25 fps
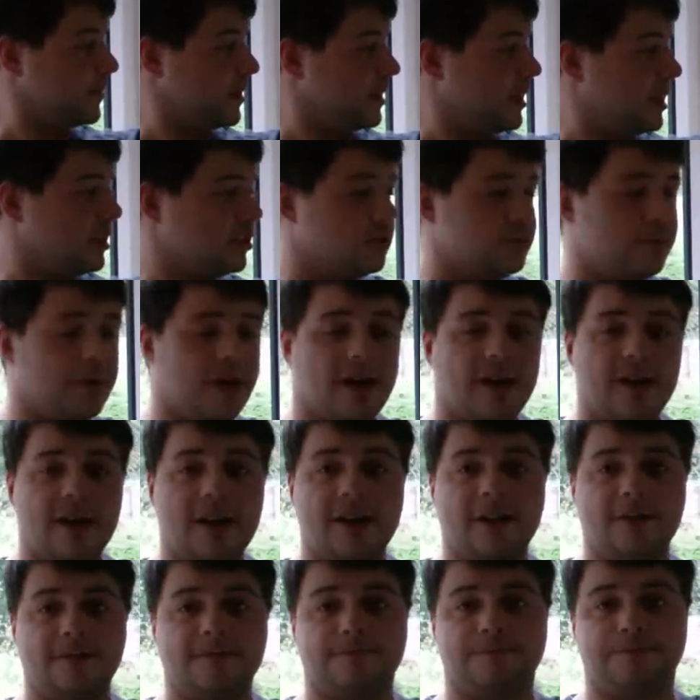And that's about
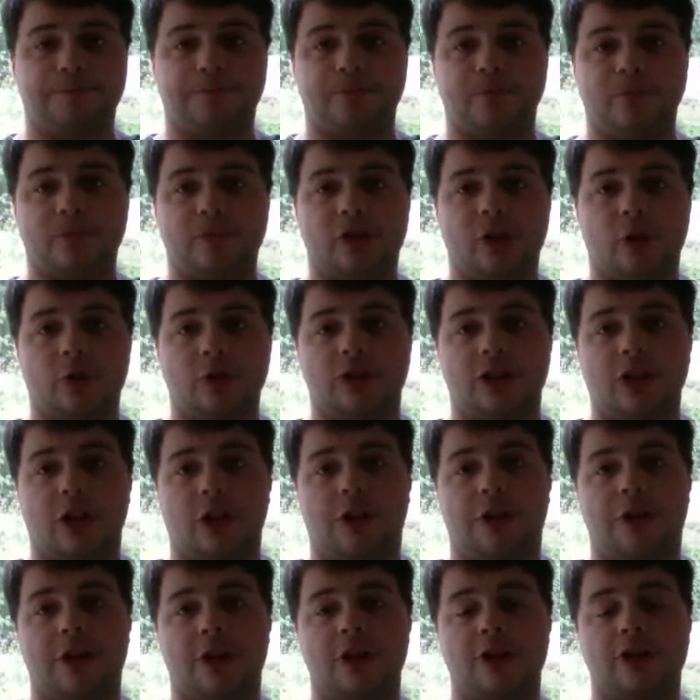it. So
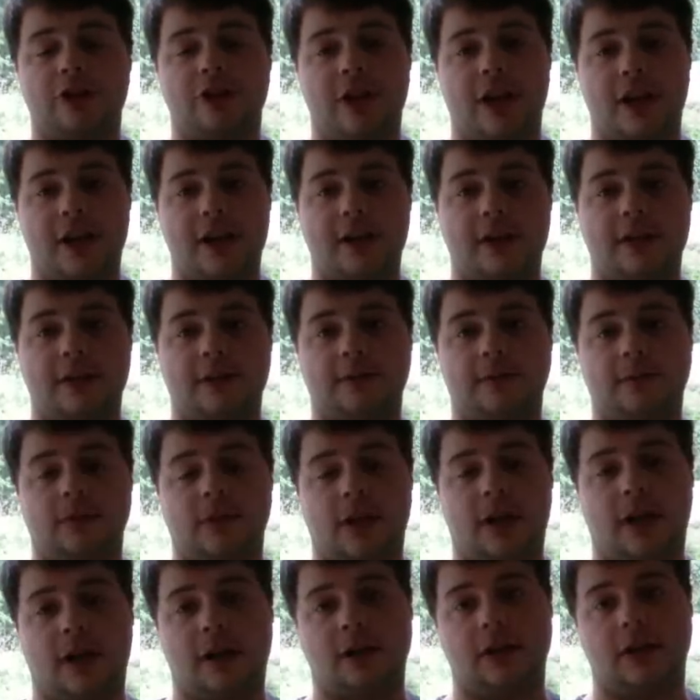until Thursday,
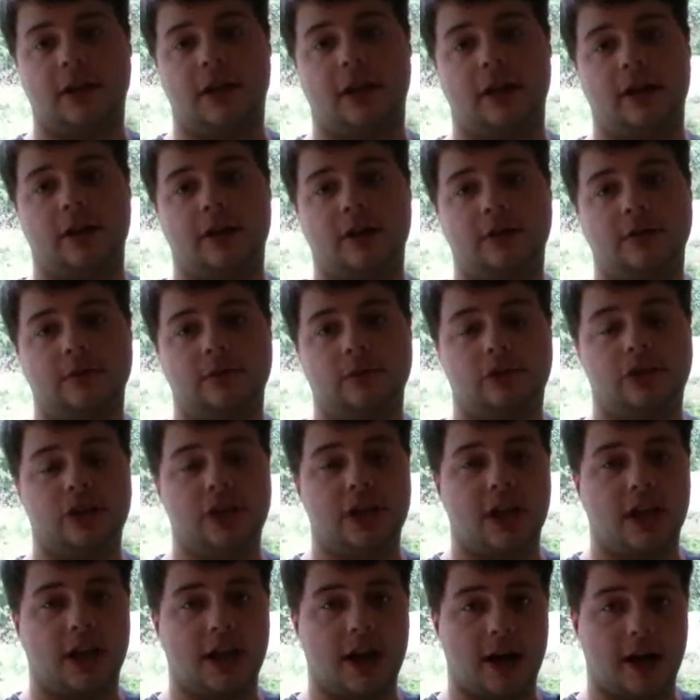I'll
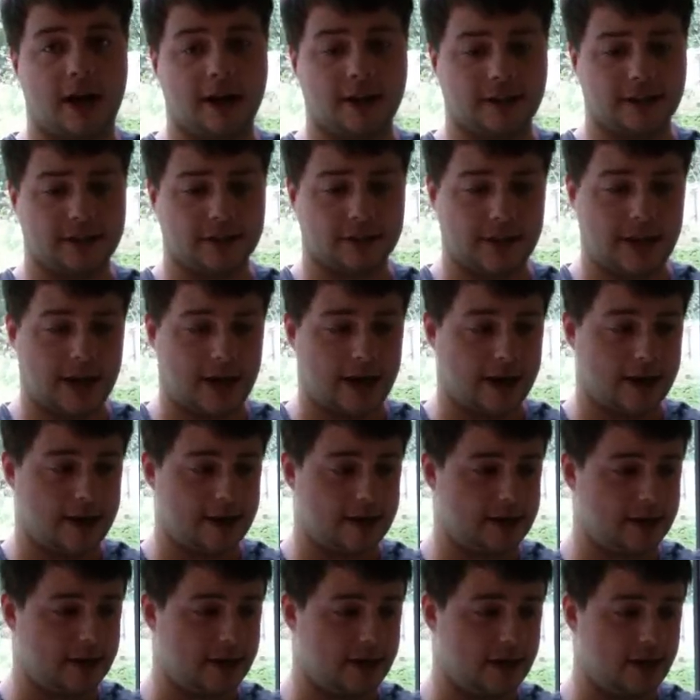see you guys.
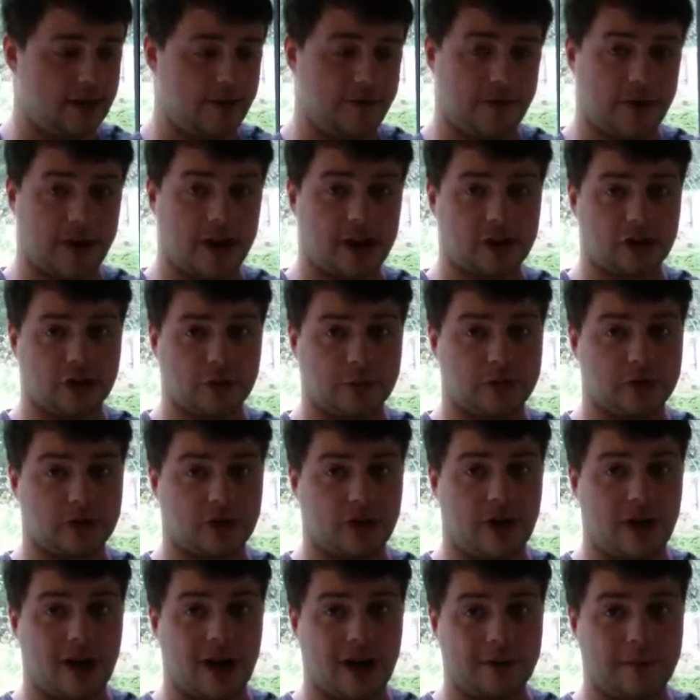And don't forget to
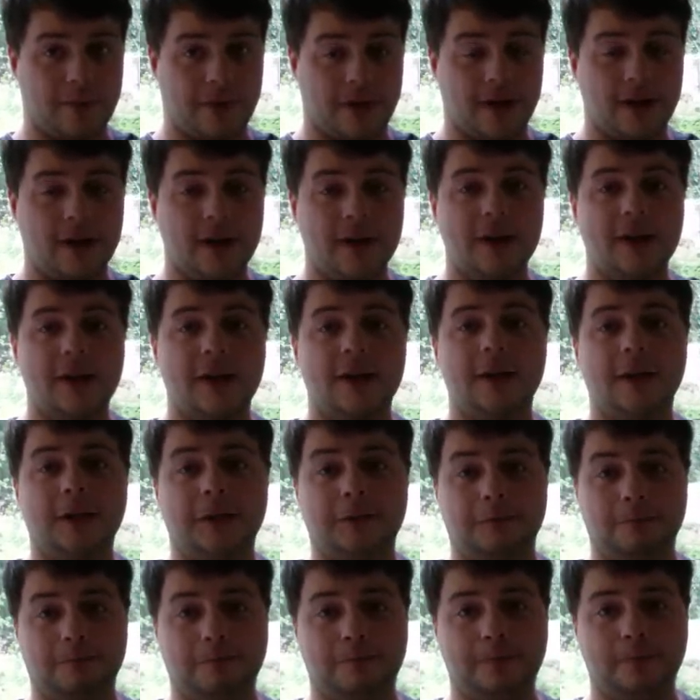subscribe.
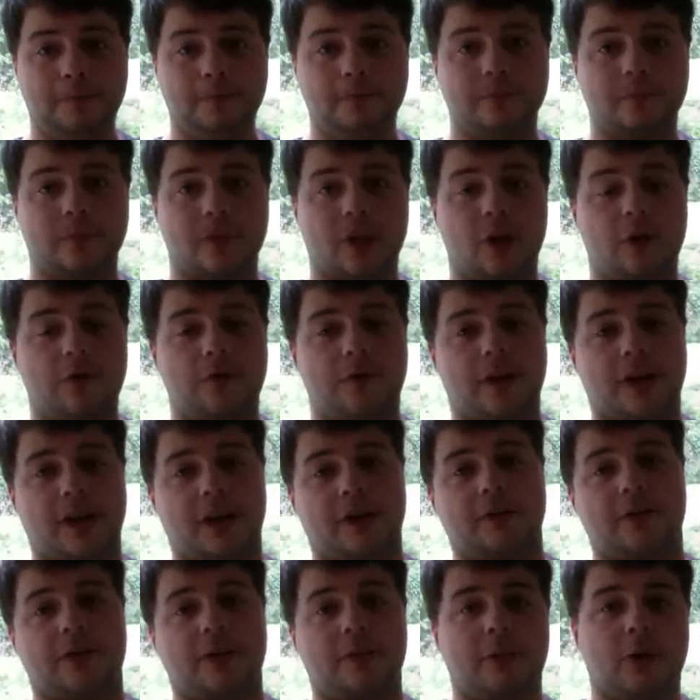
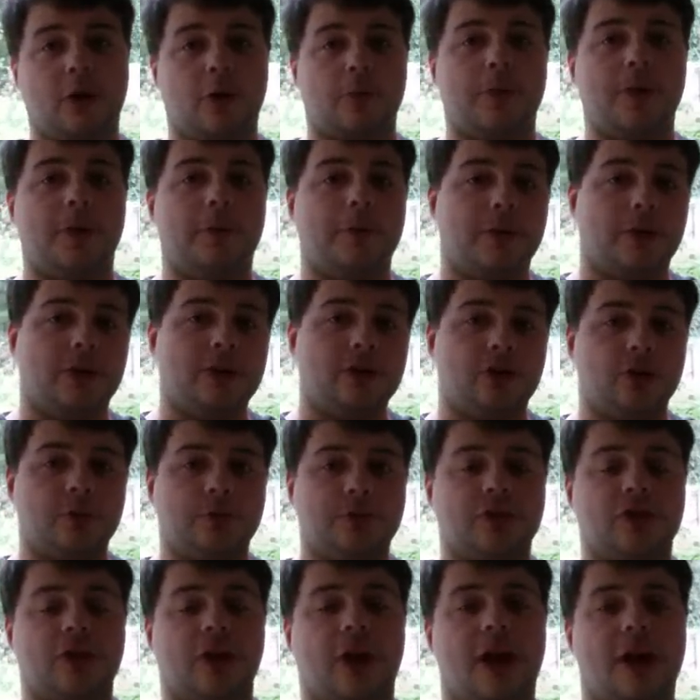Hopefully, the more people that
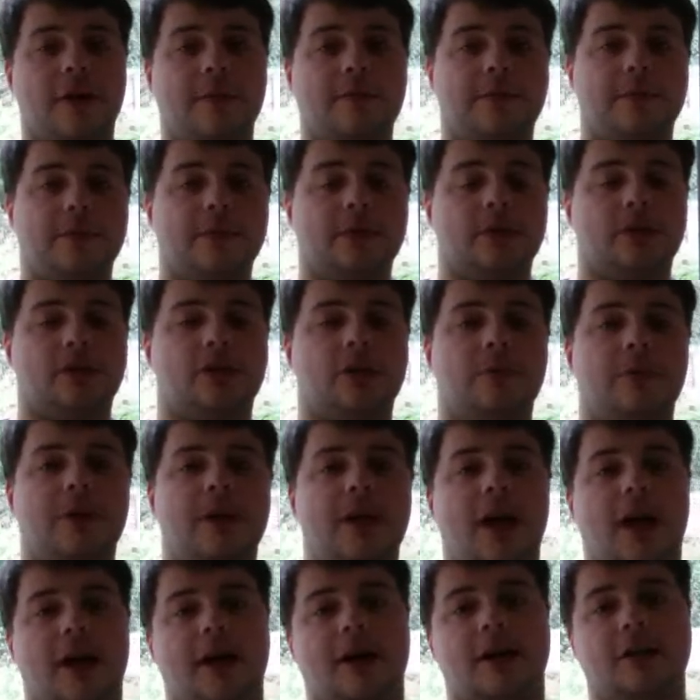subscribe to
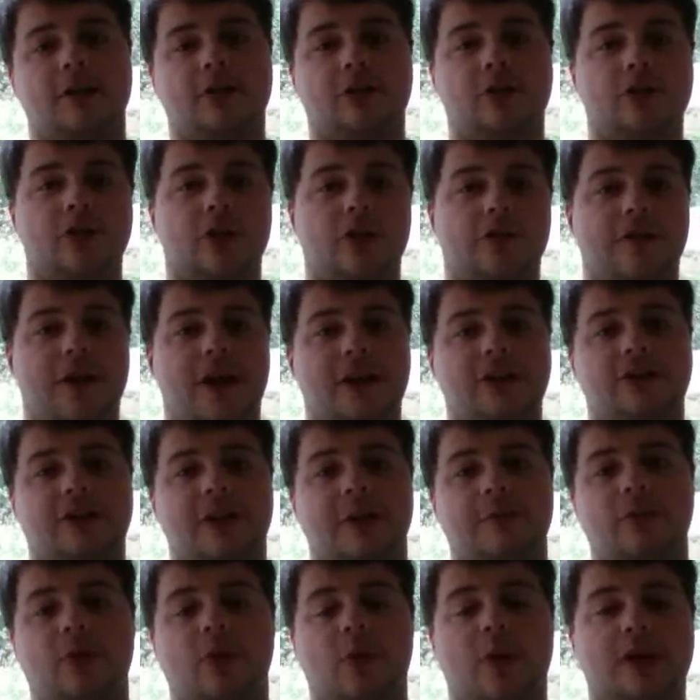me, I can sort of ask
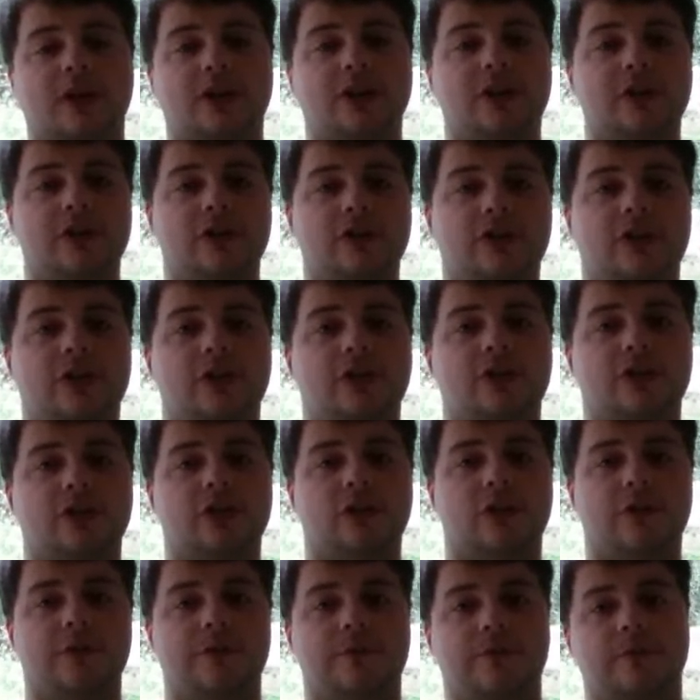them questions and
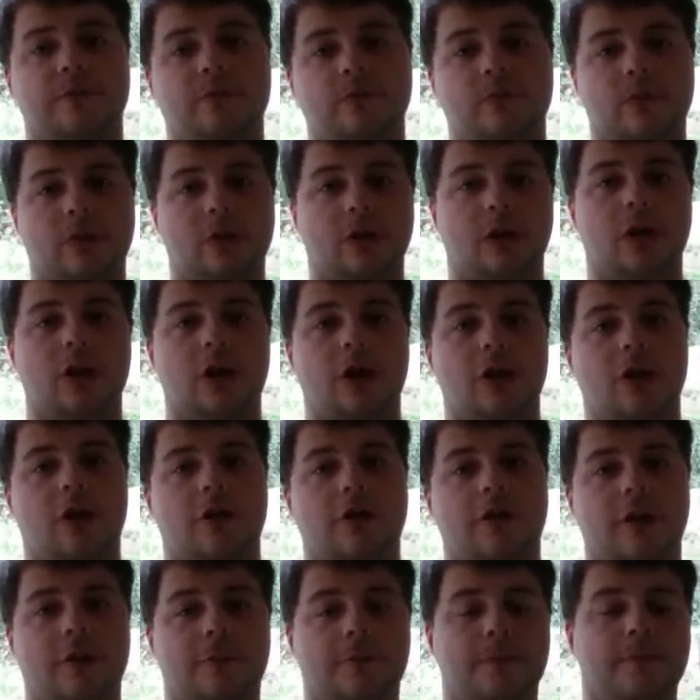sort of learn
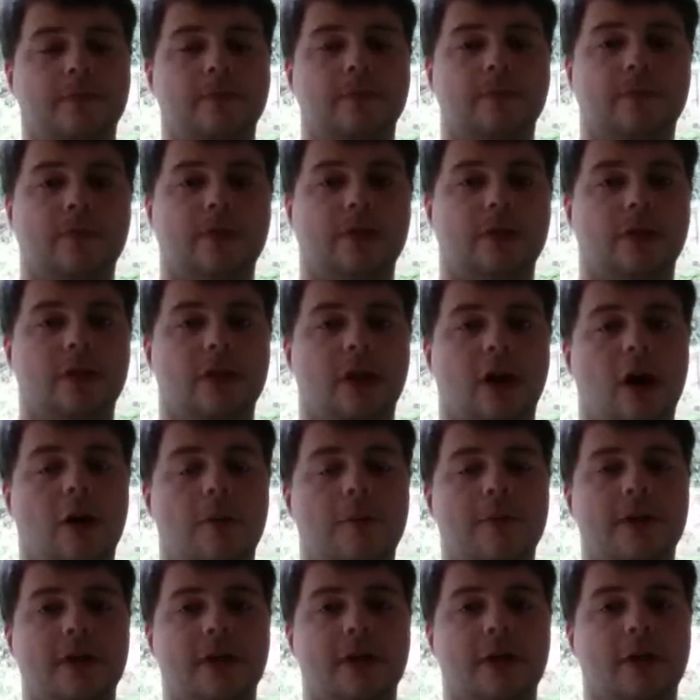on the
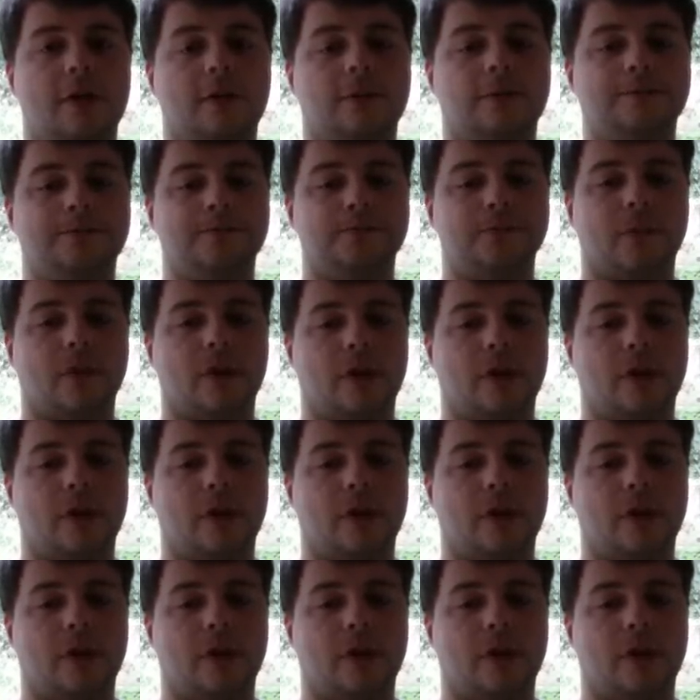hobby, you know.